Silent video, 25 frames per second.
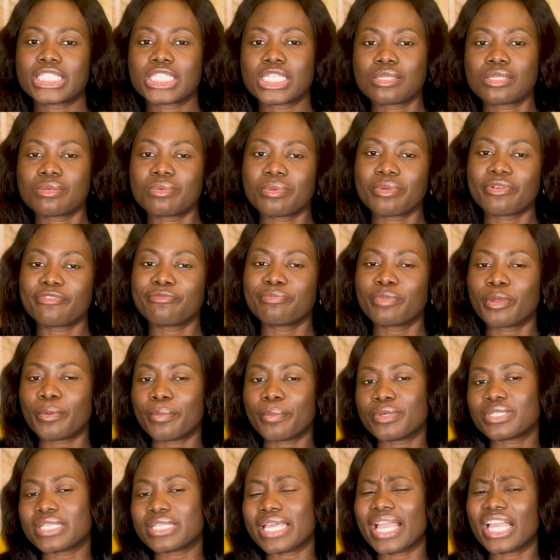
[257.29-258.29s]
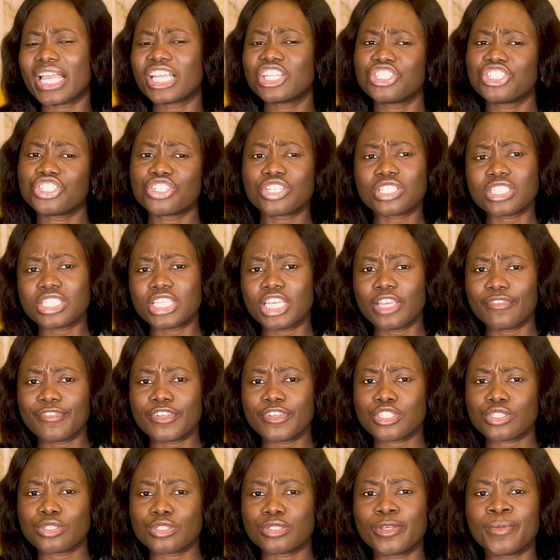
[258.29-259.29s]
statement of purpose, I can just give
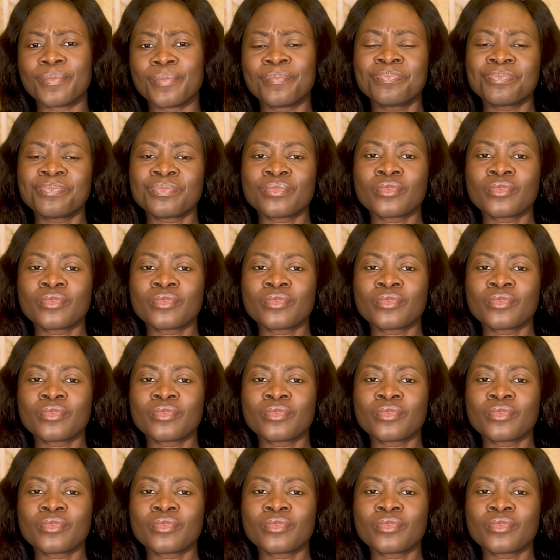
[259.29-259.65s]
it to you.